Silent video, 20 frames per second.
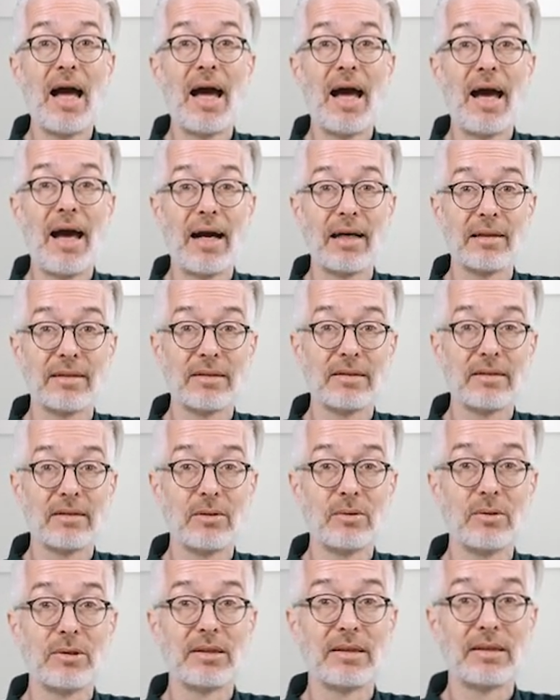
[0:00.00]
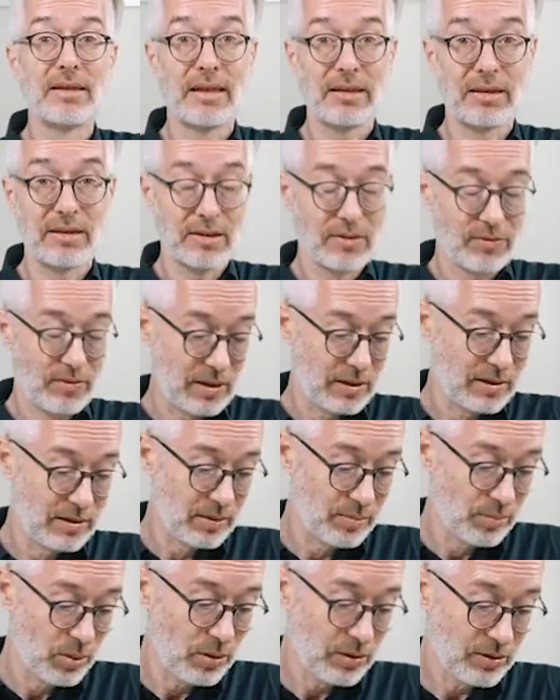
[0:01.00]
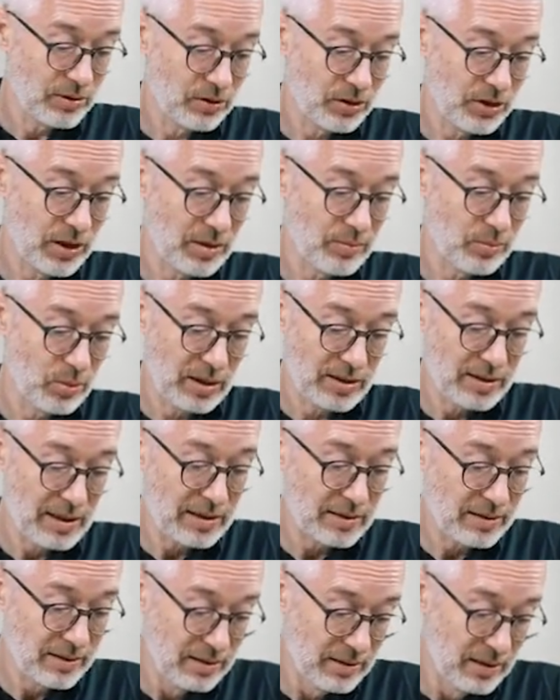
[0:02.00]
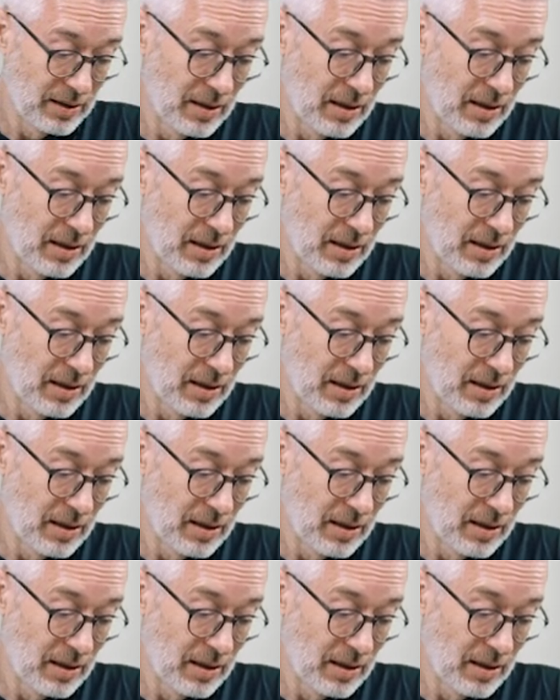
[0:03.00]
has to satisfy the person shape. Why that?